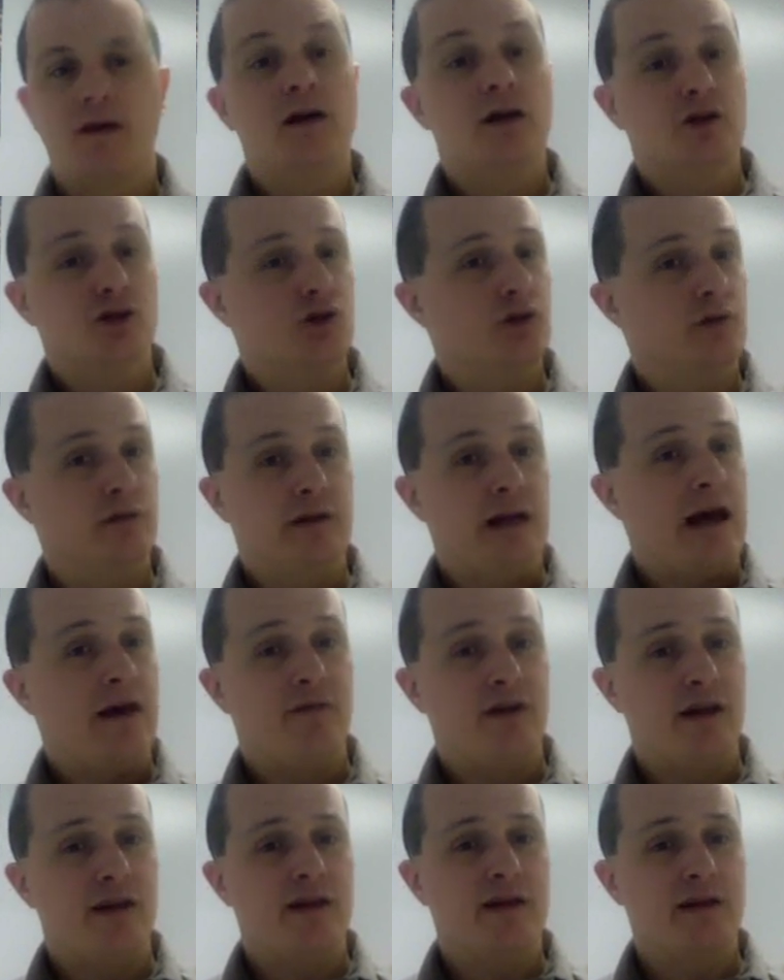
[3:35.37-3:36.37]
Shouldn't have
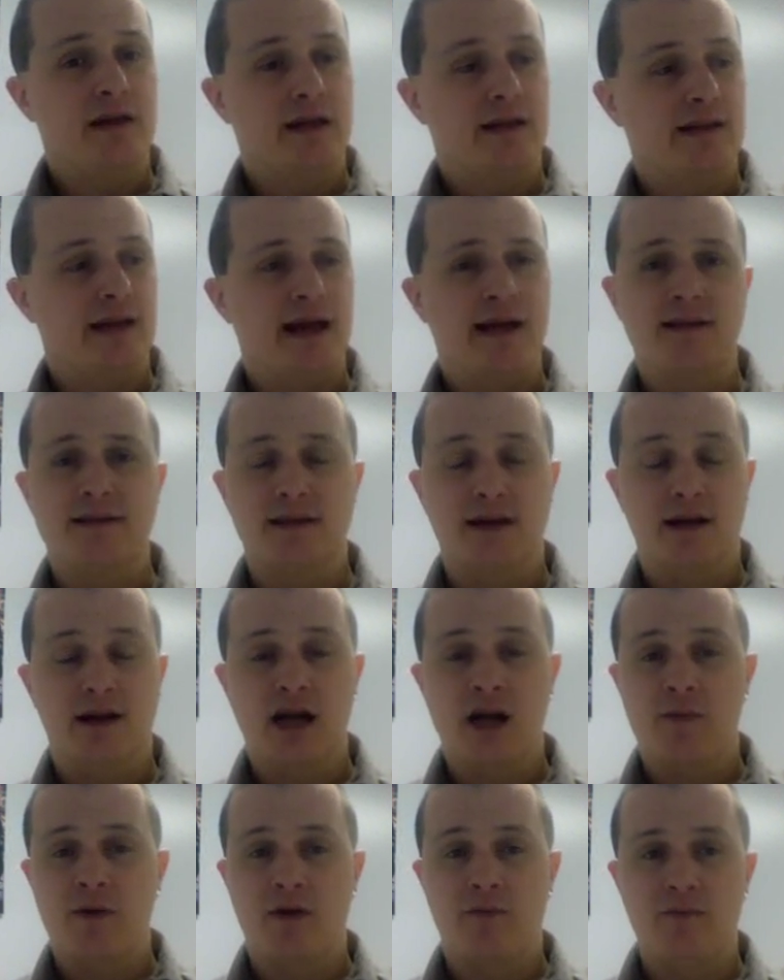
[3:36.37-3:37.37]
anything like that
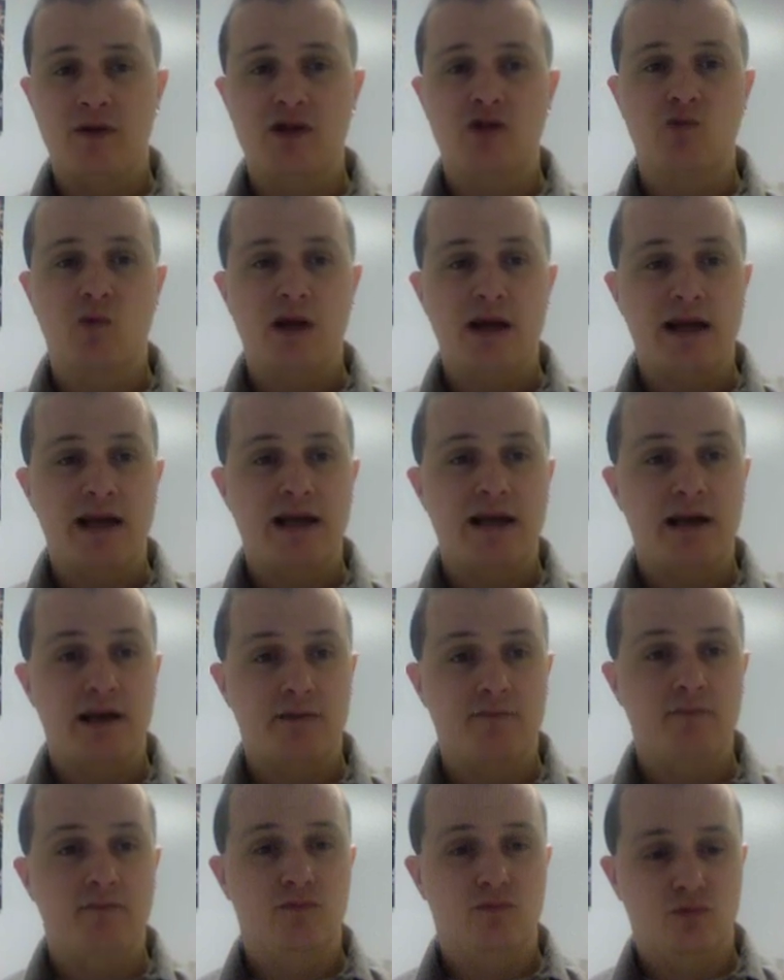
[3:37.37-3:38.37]
coming up this weekend. I
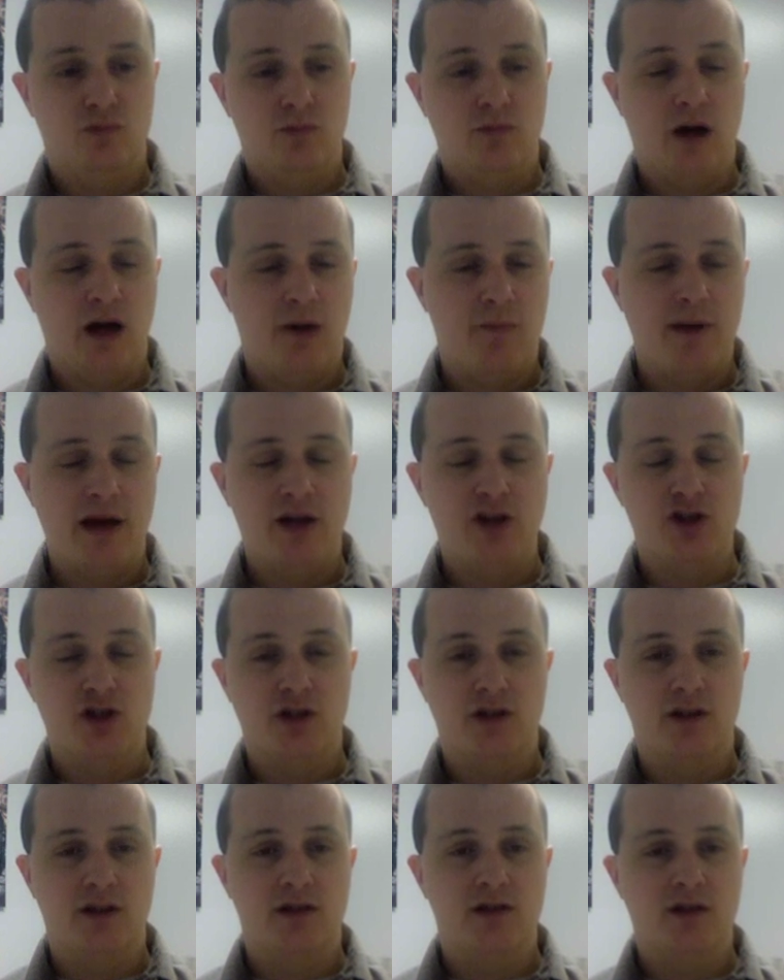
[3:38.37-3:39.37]

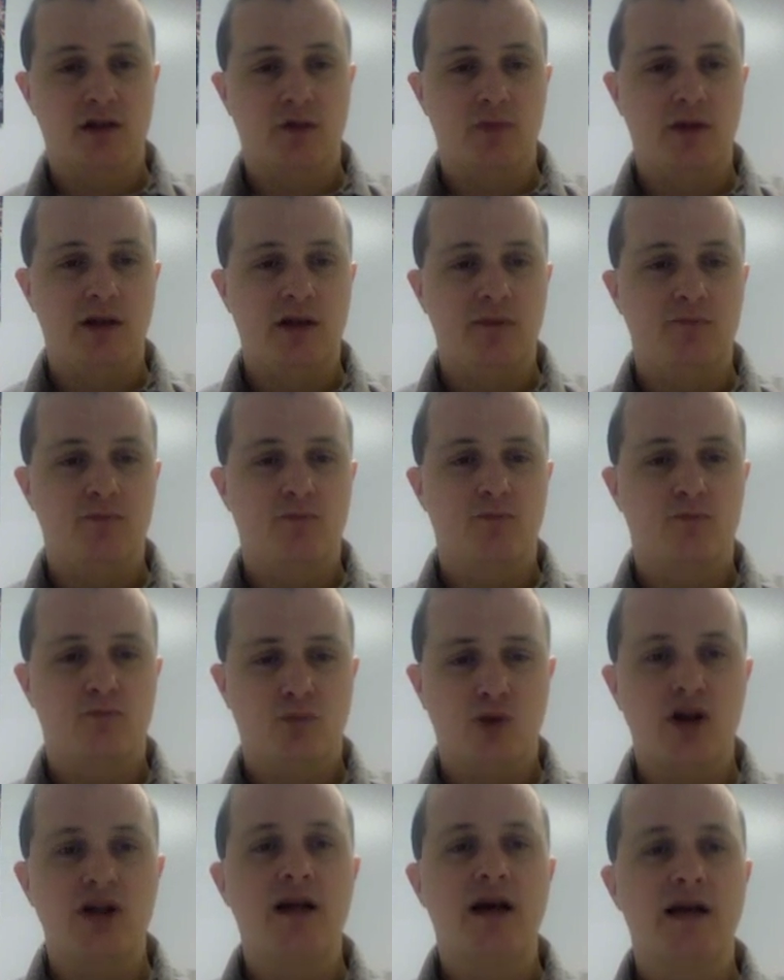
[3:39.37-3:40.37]
mentioned that it's going to be
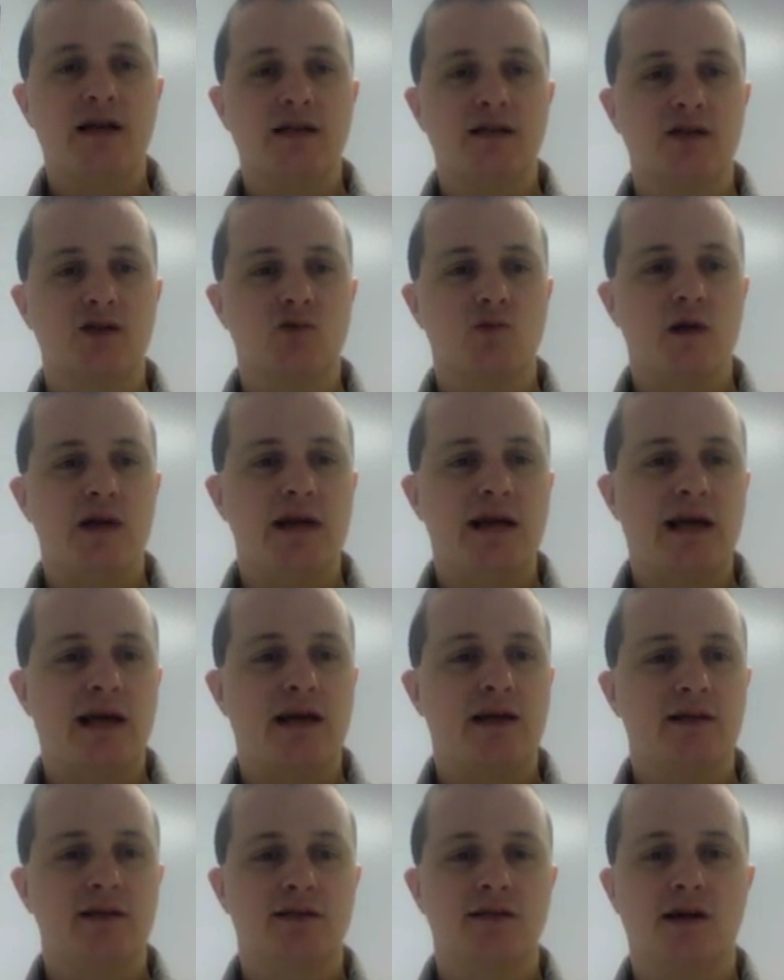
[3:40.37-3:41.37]
pretty nice this
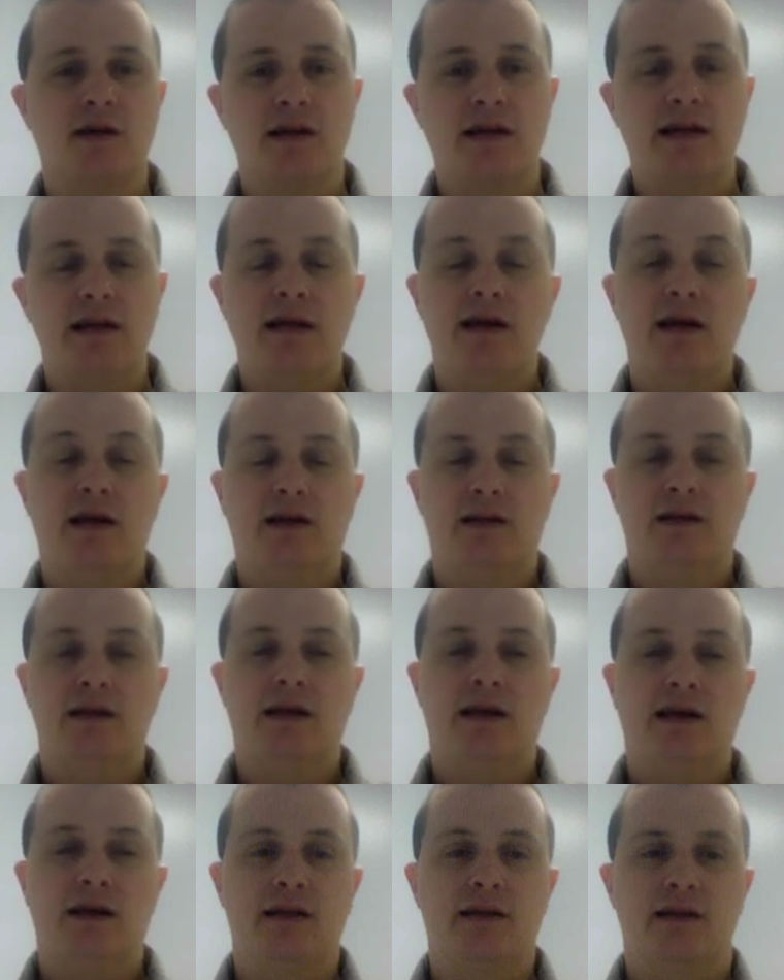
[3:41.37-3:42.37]
weekend, sunny,
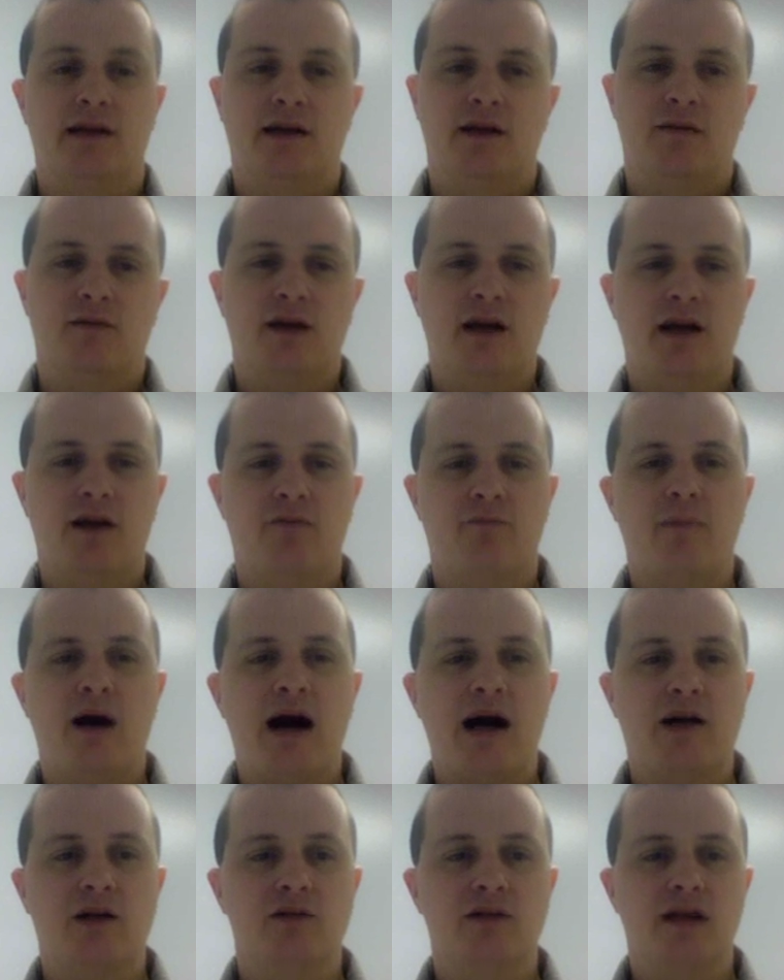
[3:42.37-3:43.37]
and kind of
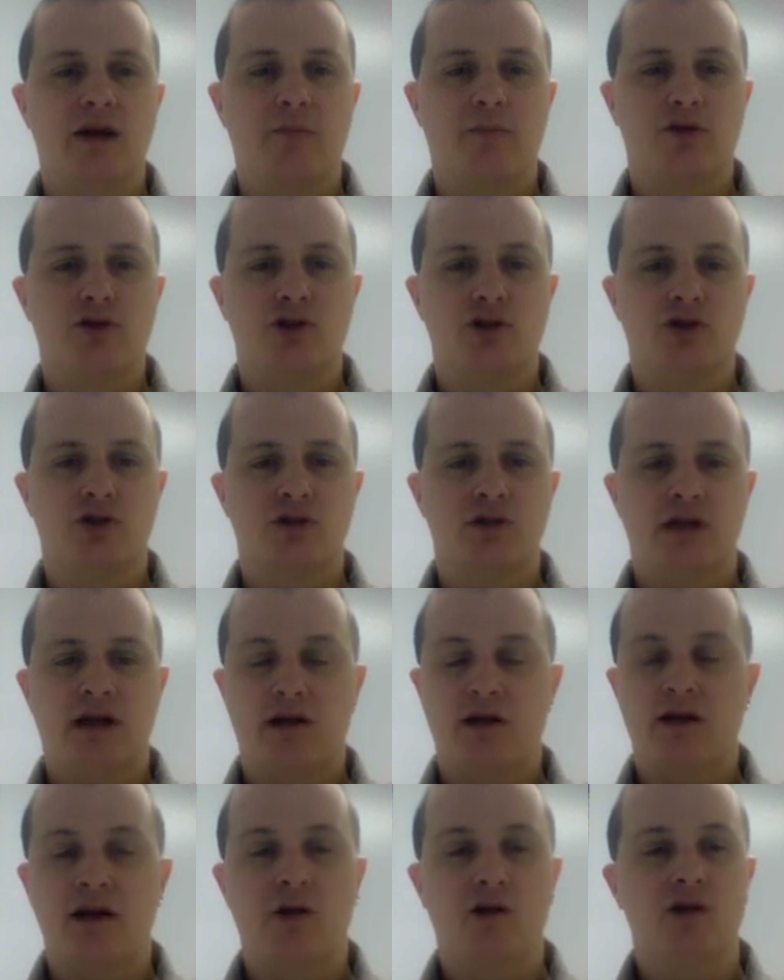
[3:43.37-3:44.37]
mild temperatures.
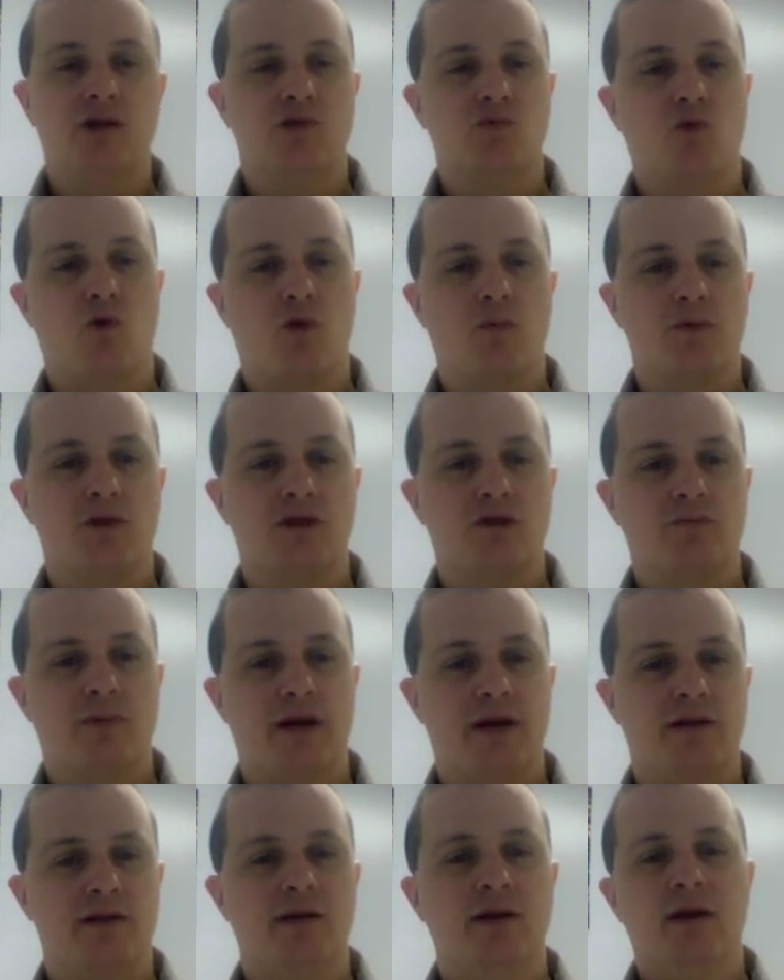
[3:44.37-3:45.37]
Not as warm as it's
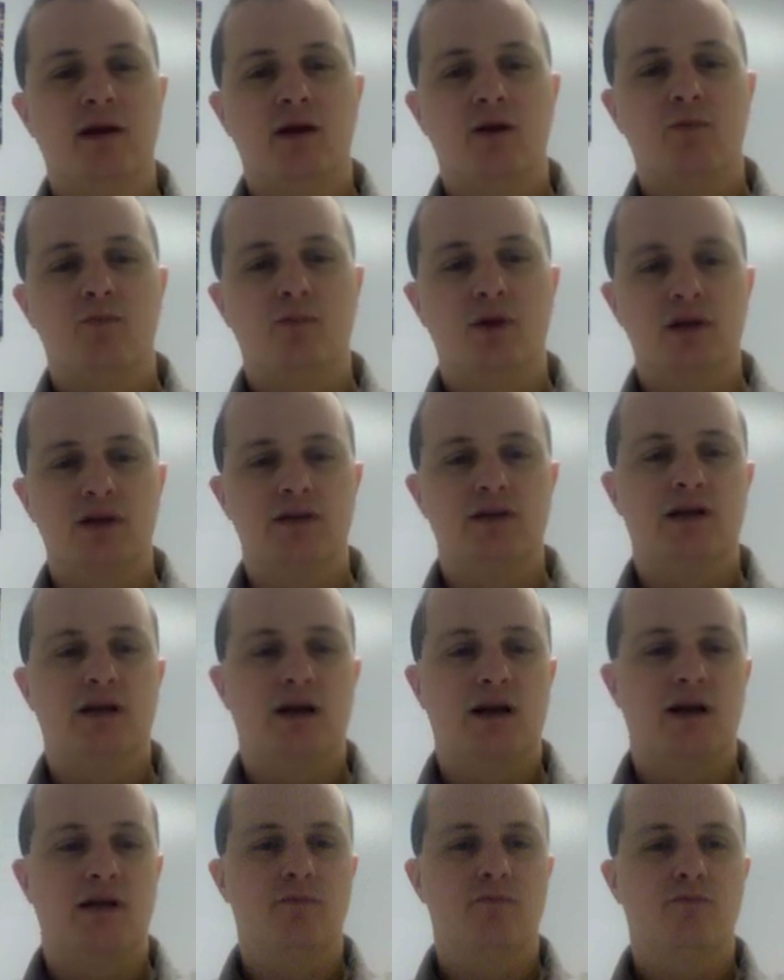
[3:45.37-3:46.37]
been, but
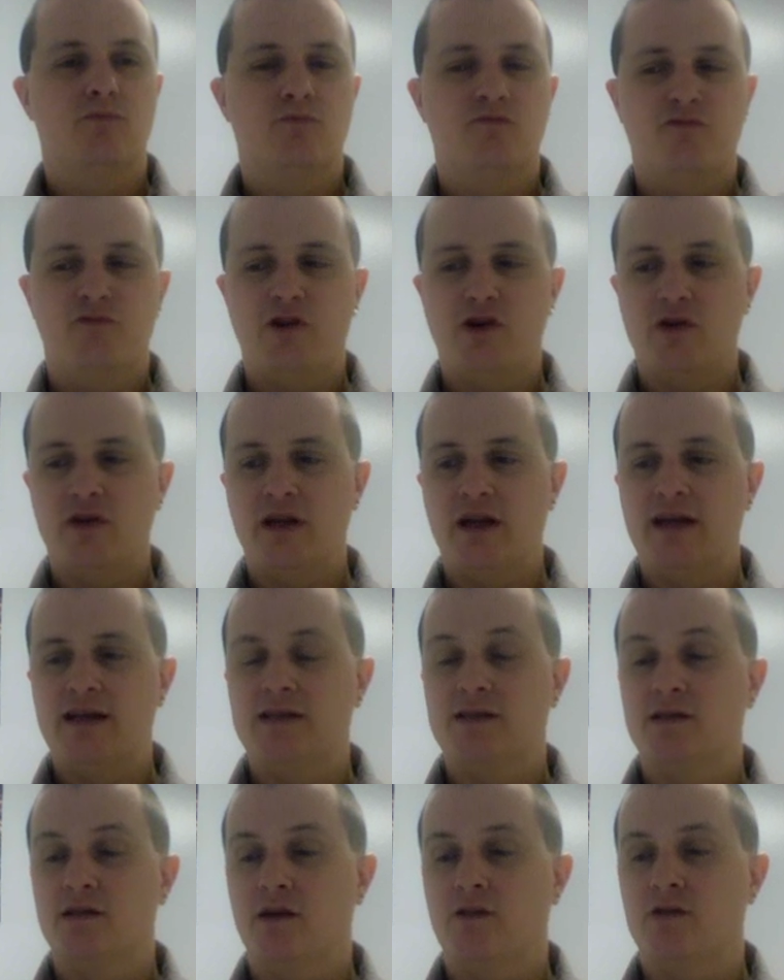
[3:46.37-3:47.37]
fairly
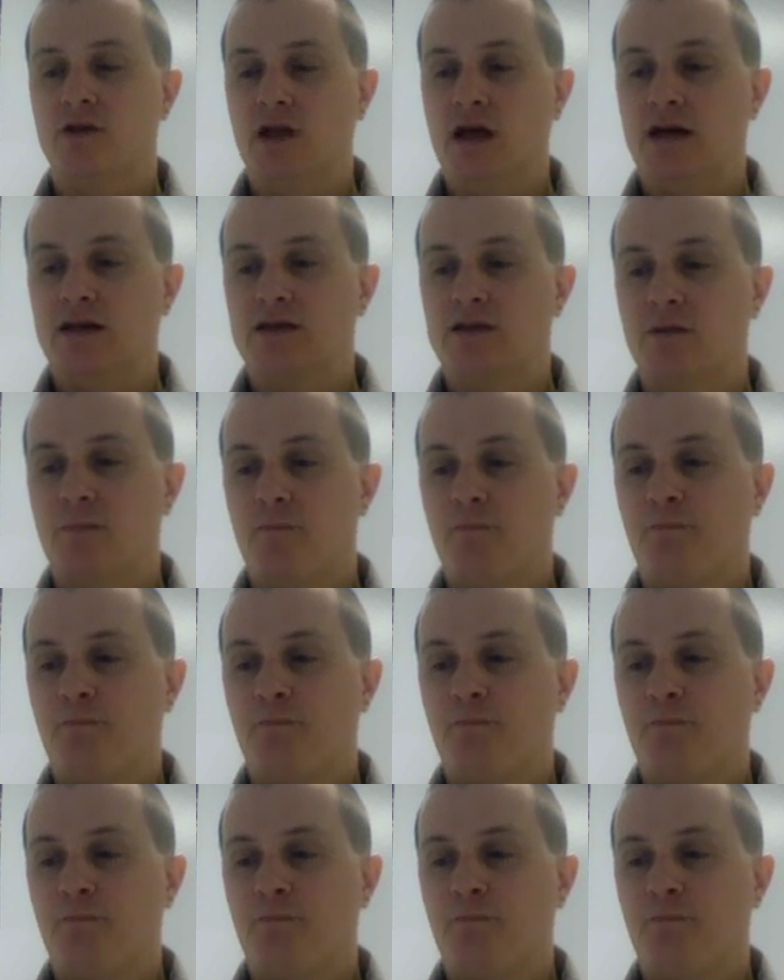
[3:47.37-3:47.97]
nice nonetheless.